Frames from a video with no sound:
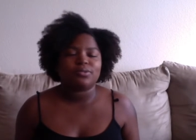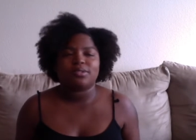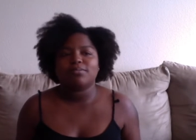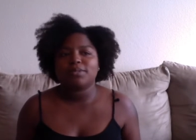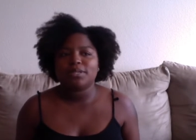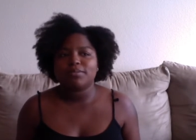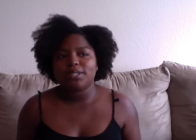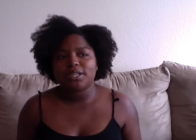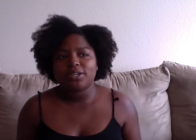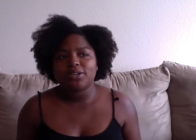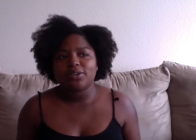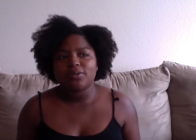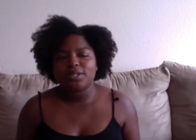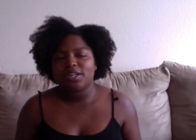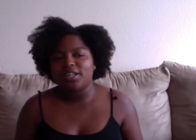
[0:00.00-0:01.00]
Sometimes I
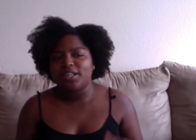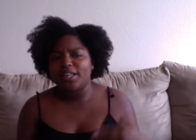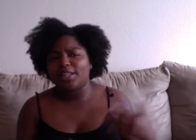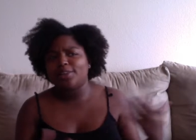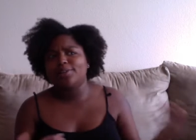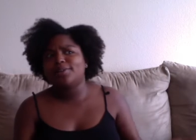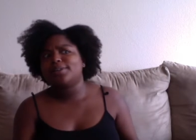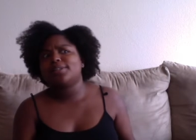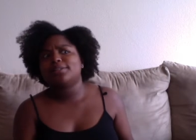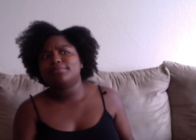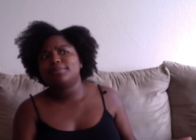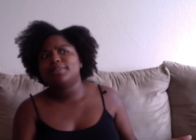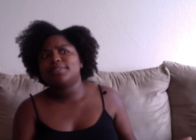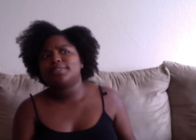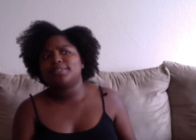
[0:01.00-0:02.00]
go and I, like, look at the
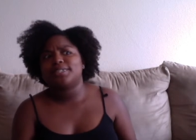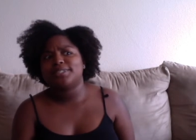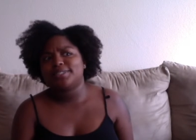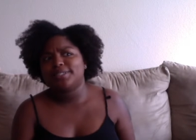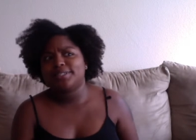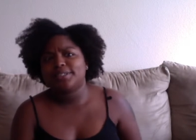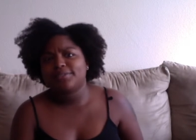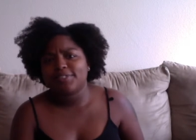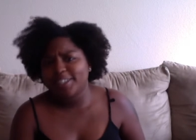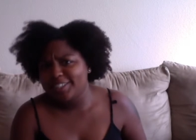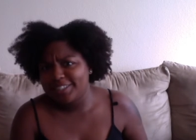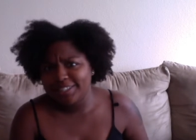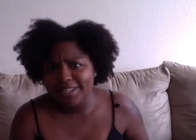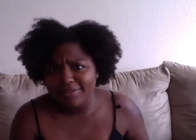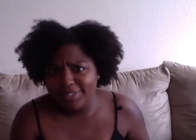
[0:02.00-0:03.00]
books, and I stand there for, like,
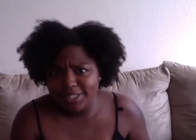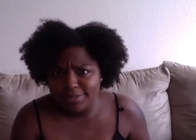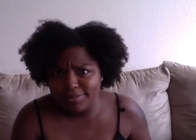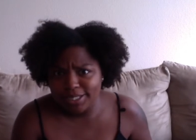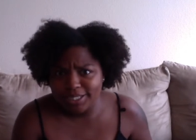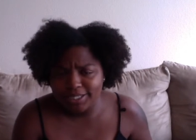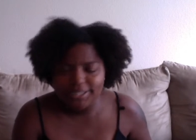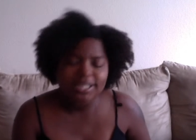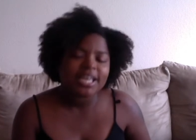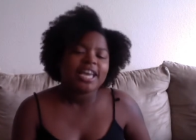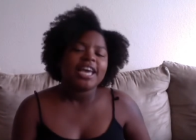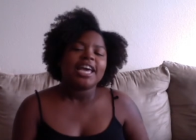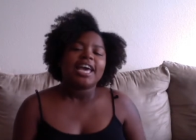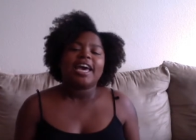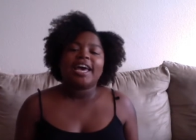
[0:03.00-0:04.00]
seventy minutes.
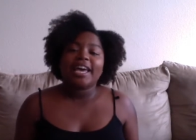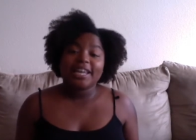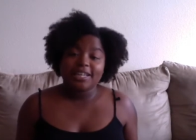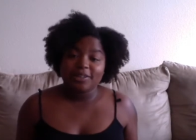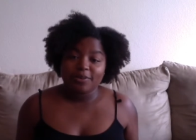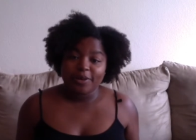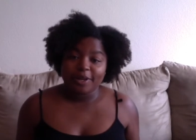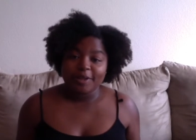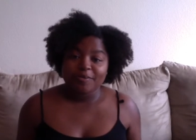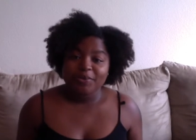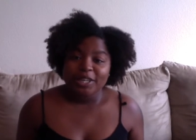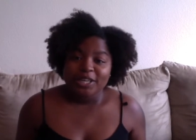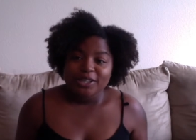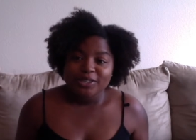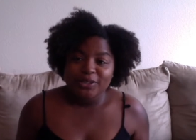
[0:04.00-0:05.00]
Anyway,
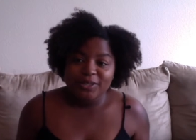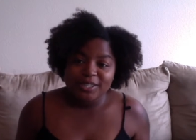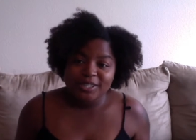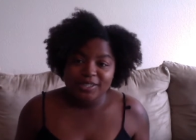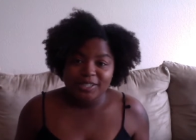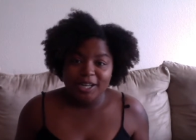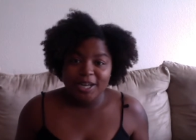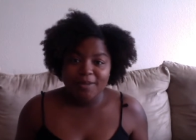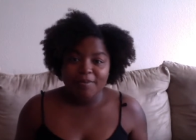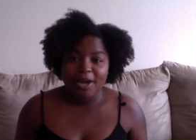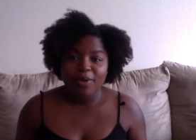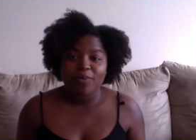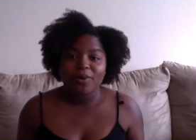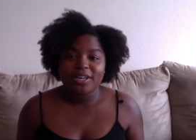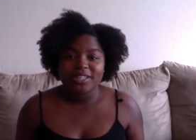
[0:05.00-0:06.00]
so this time
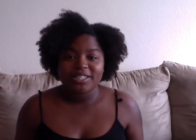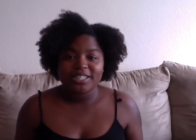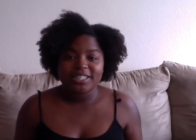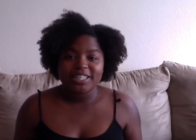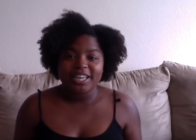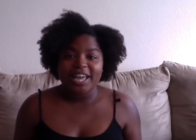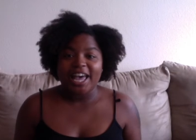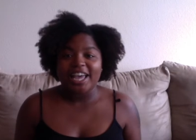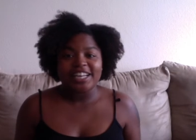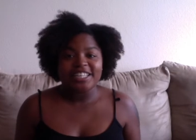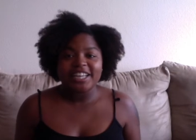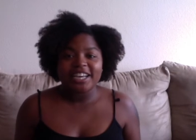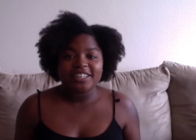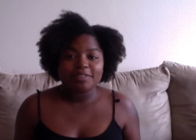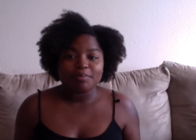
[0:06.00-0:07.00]
I wanted to get any
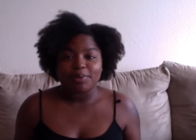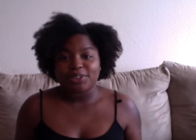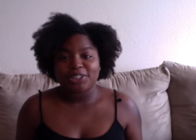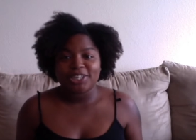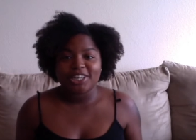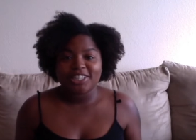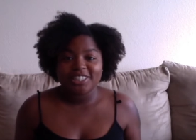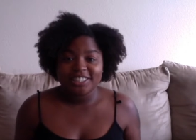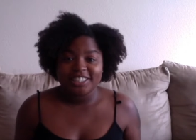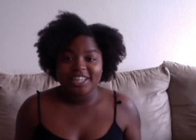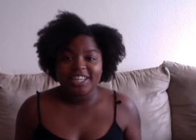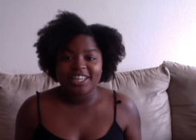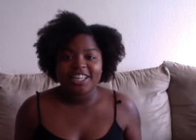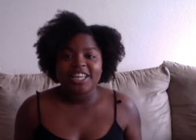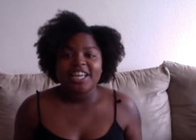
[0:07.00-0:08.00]
kind of book that I could
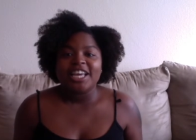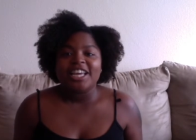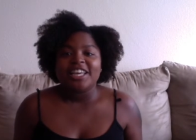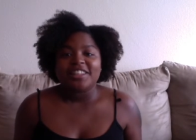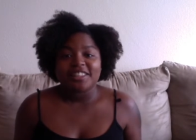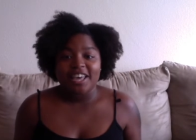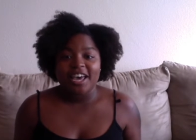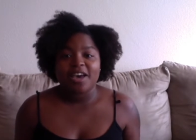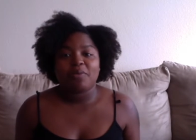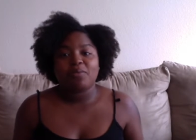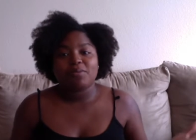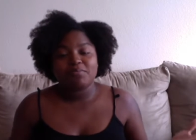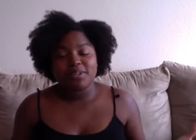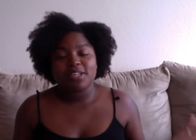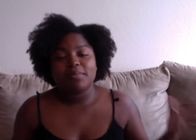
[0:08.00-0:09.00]
get that
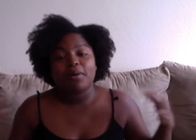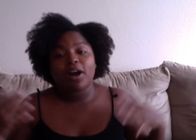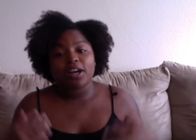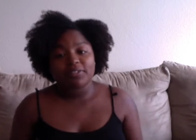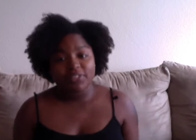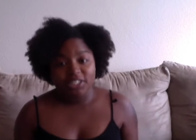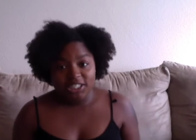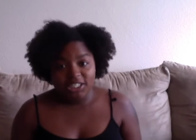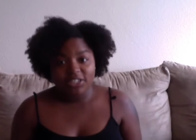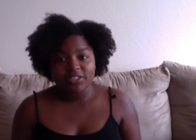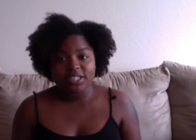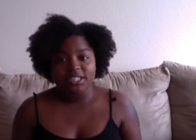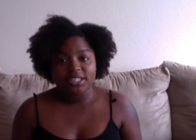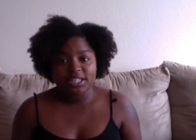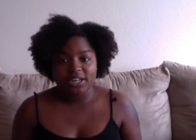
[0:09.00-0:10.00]
would be a part of a
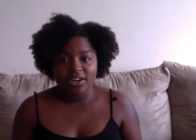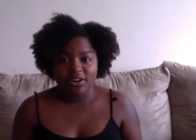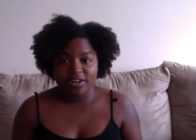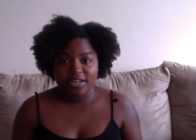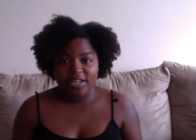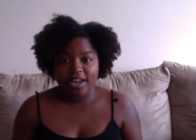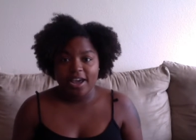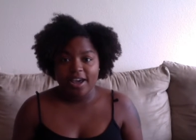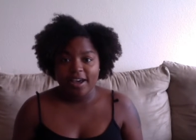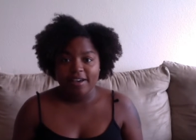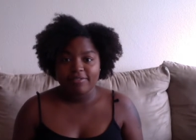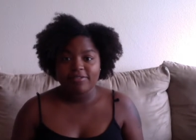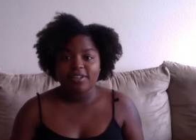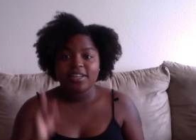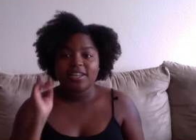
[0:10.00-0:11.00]
series that I already
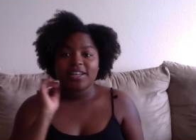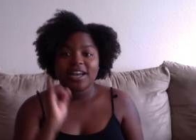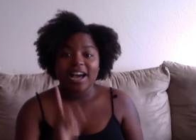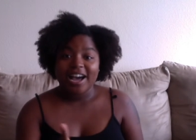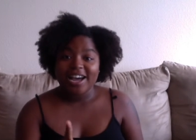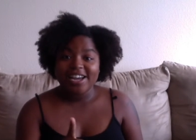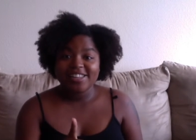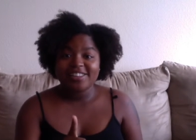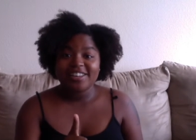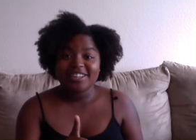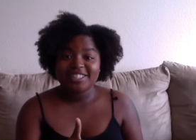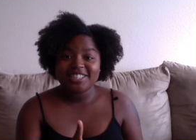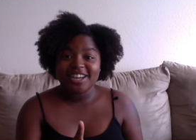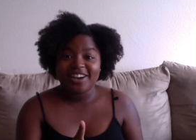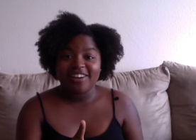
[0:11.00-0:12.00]
have. I
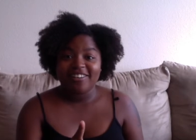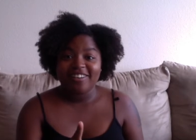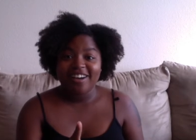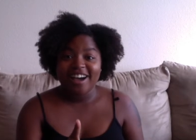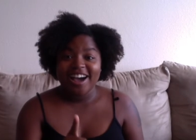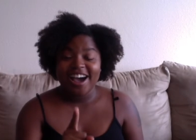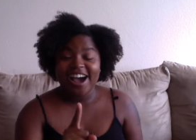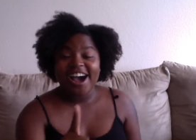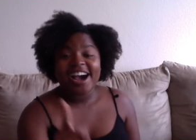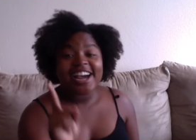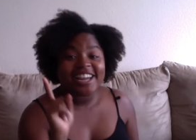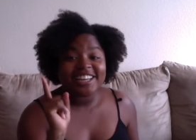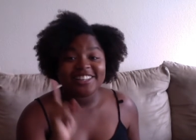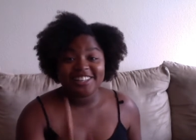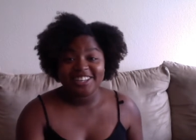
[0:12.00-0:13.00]
lucked out.
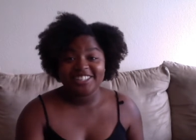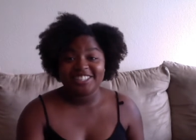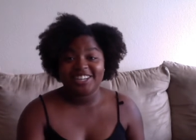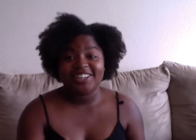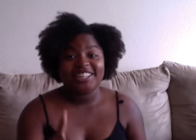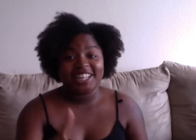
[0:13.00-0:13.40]
I lucked out.